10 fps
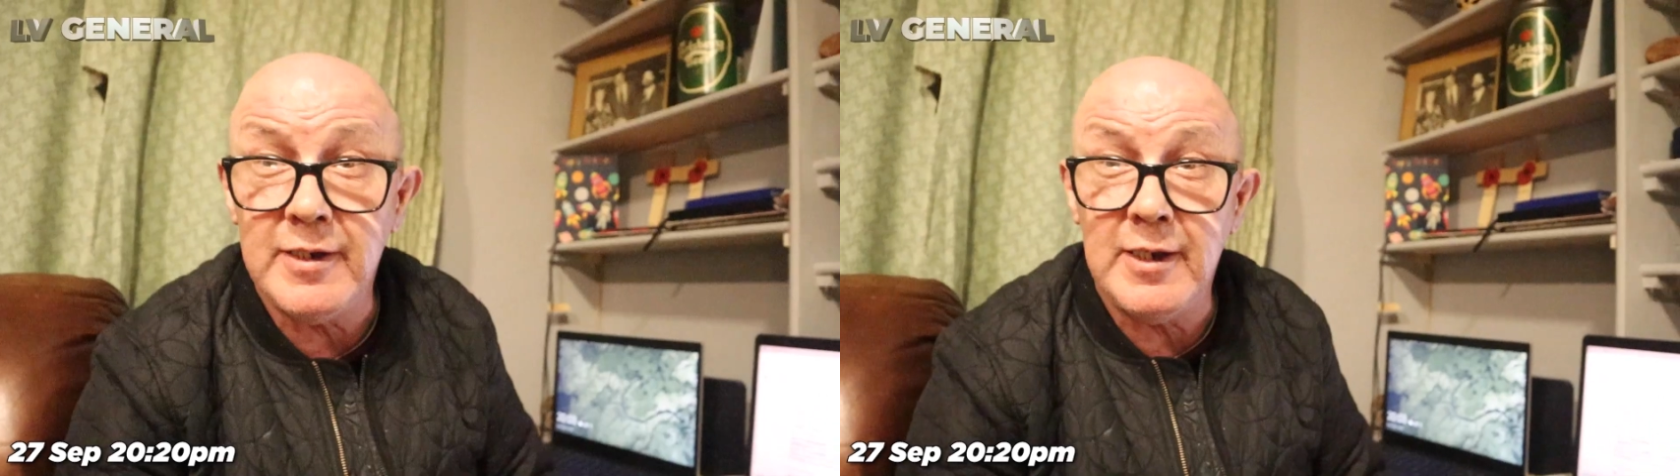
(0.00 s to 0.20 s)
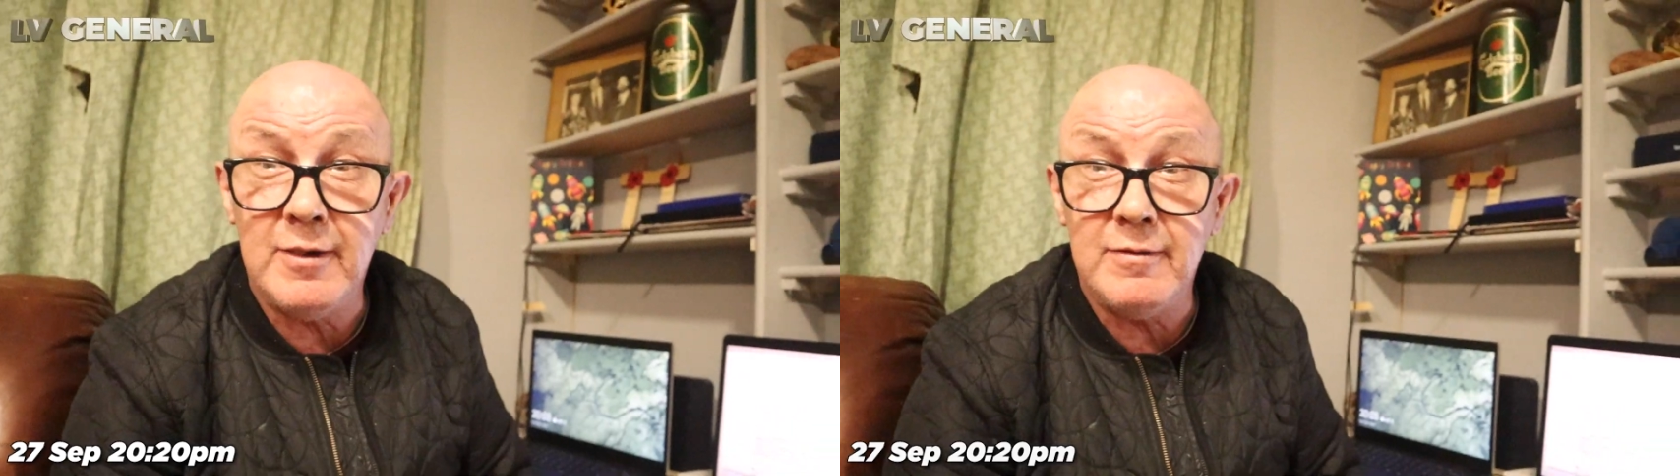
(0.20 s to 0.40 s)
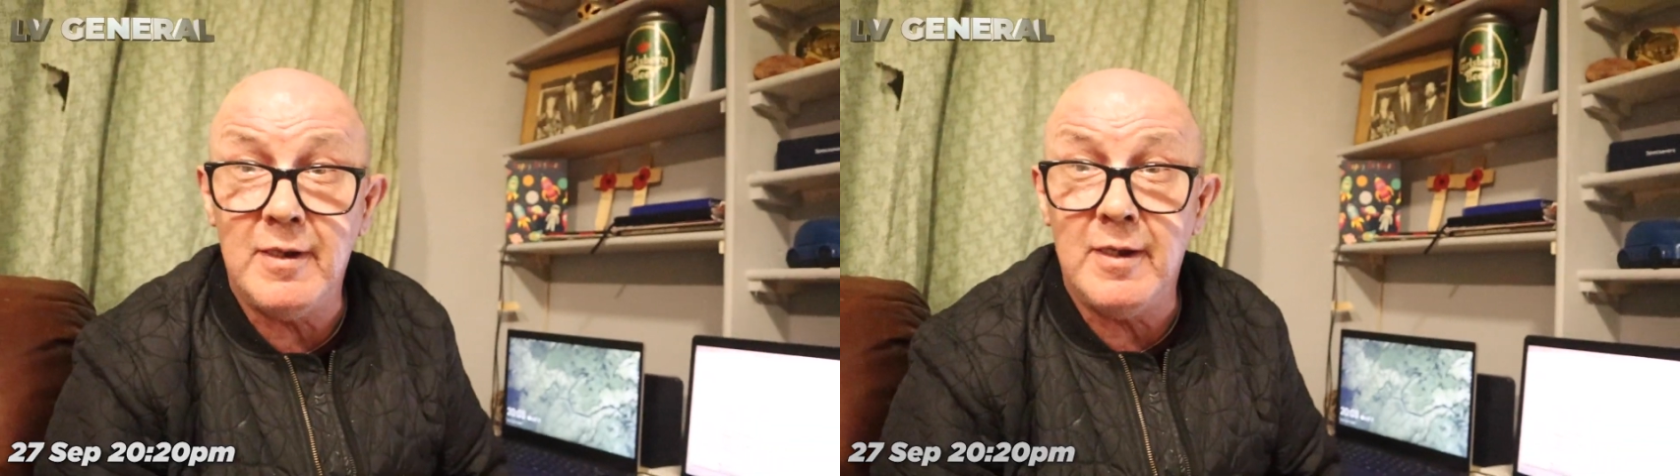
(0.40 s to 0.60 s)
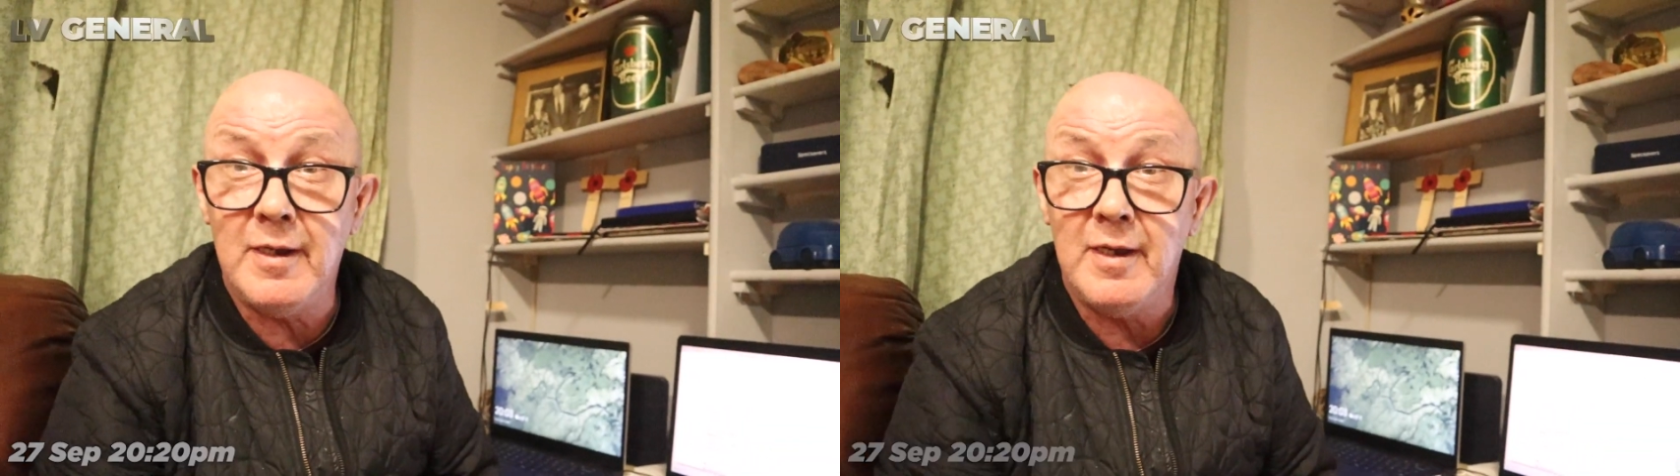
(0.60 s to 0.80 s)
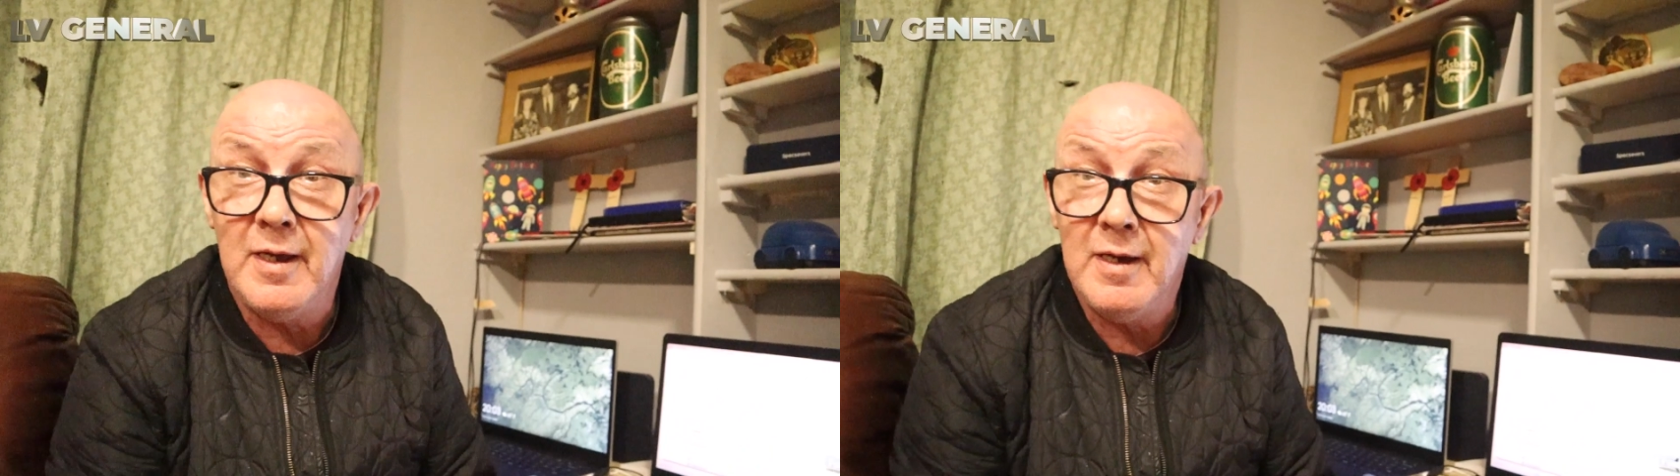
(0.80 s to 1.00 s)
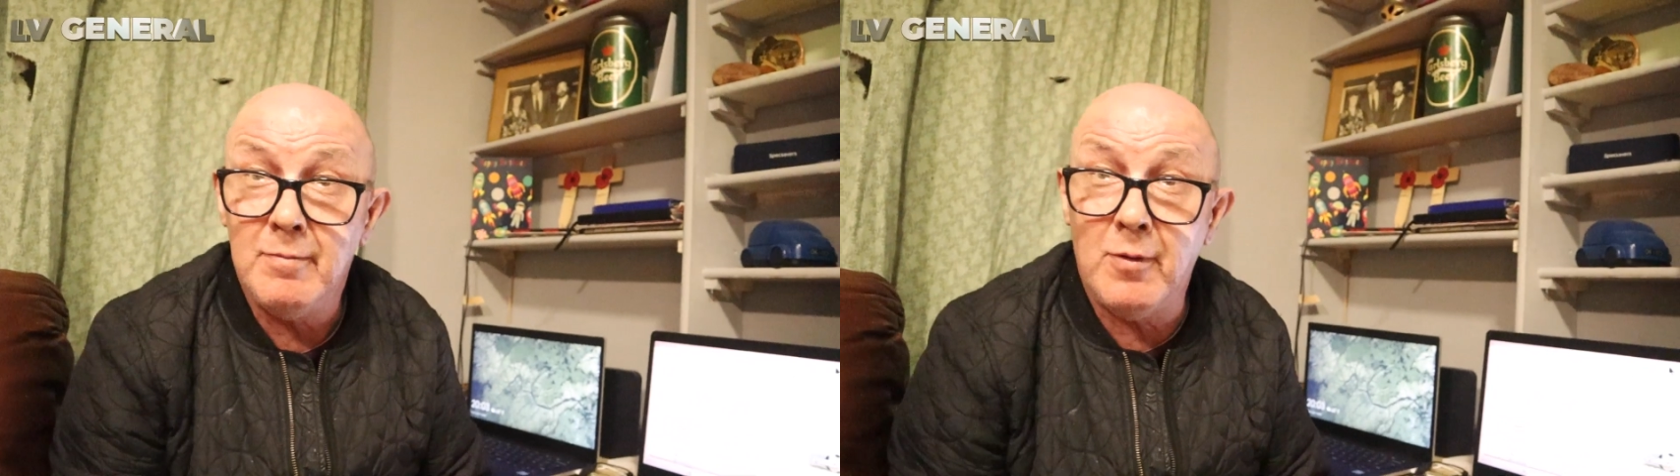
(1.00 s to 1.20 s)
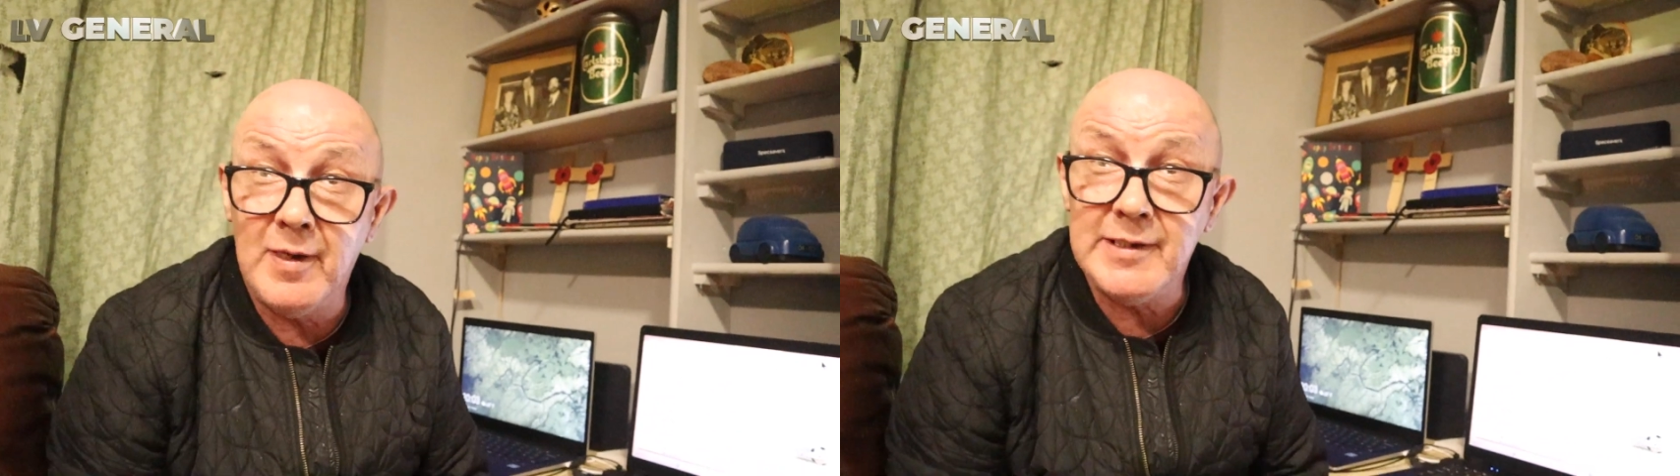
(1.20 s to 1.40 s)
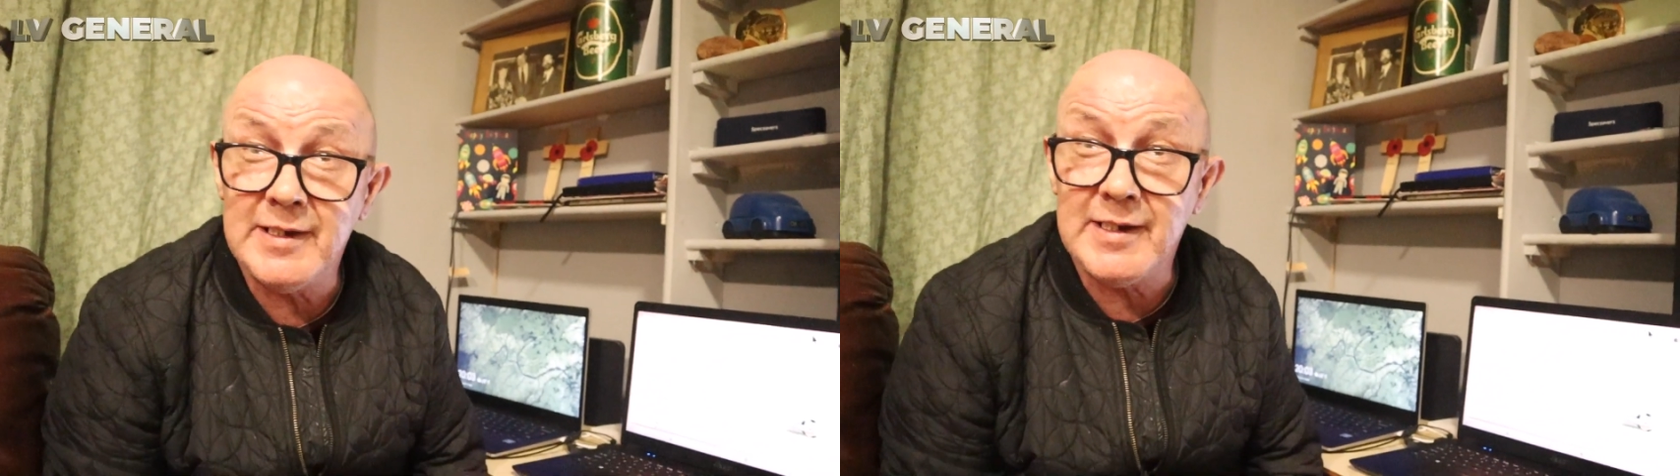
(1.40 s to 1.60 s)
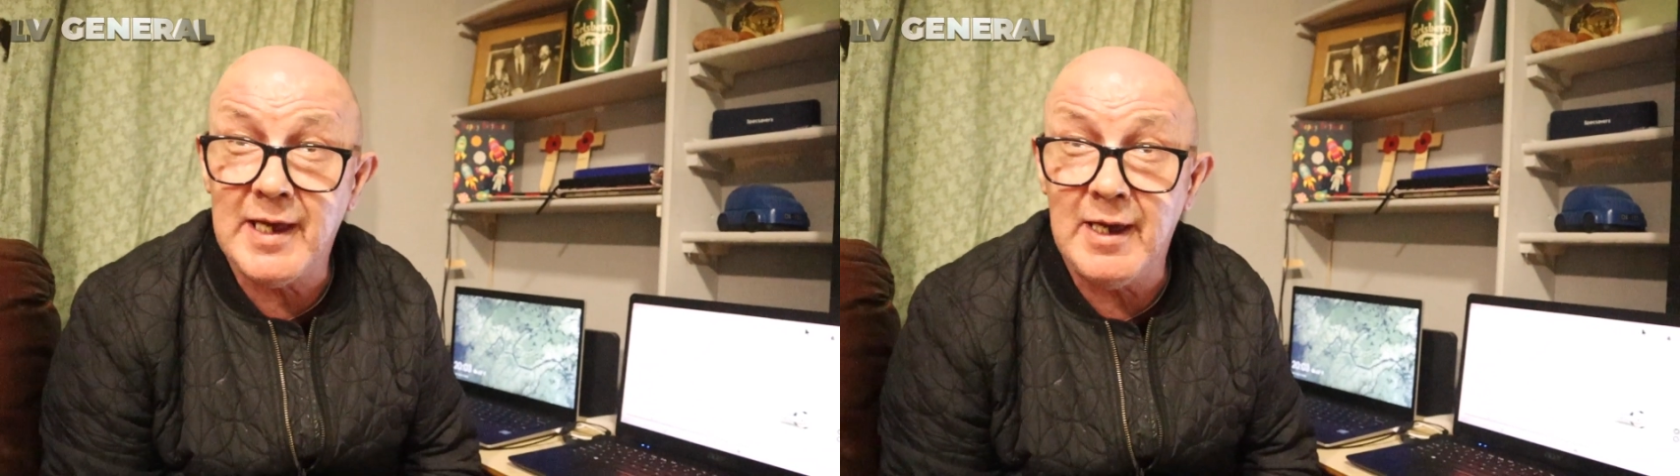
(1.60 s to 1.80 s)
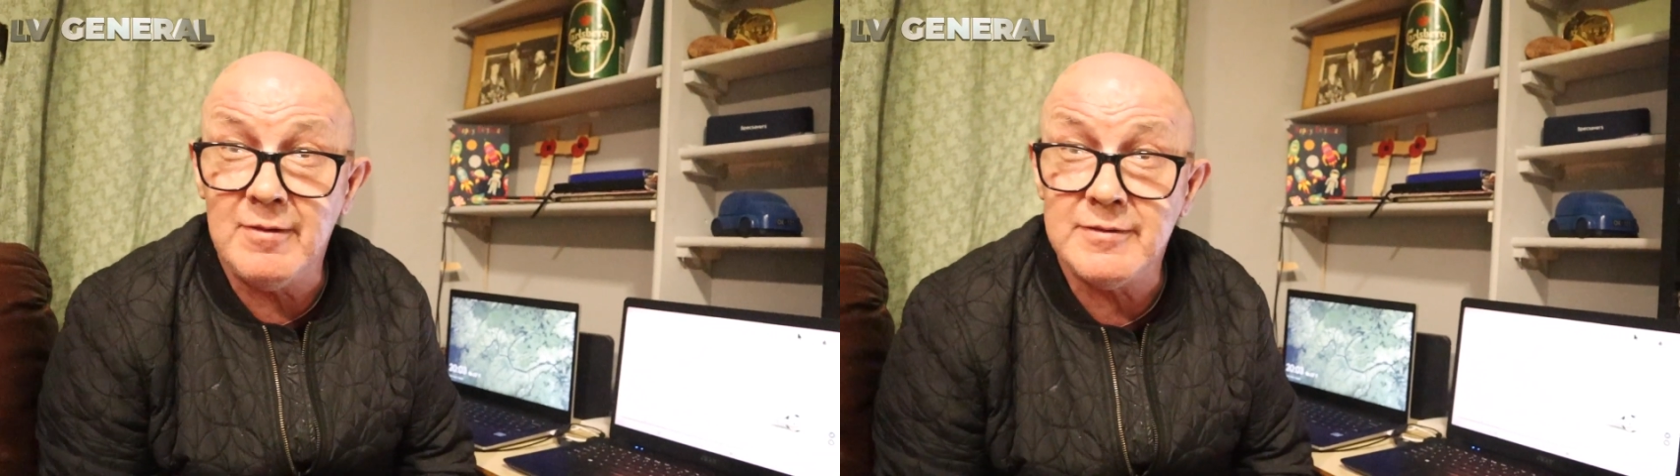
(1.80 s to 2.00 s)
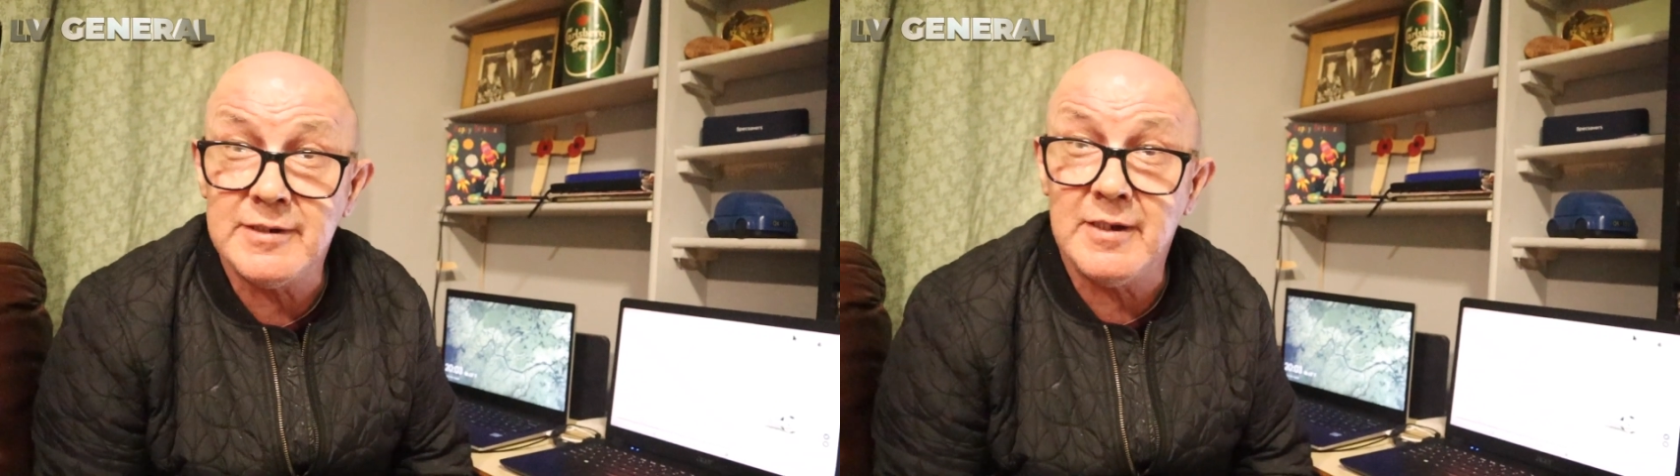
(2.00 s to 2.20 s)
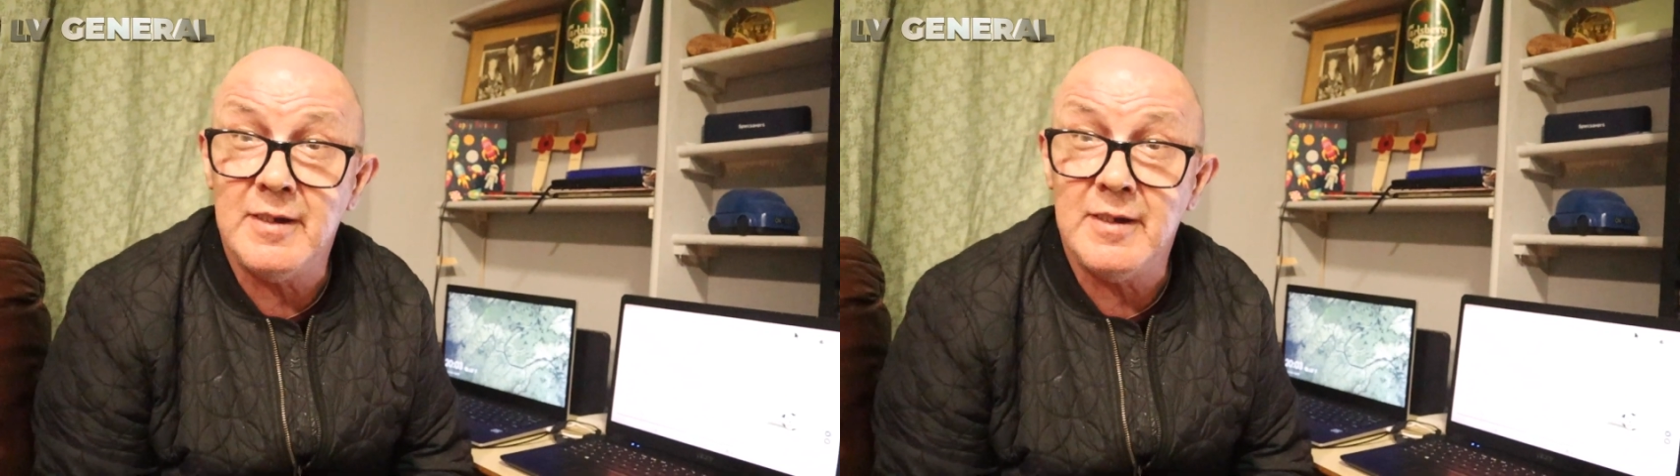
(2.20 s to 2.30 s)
Good afternoon, boys and girls.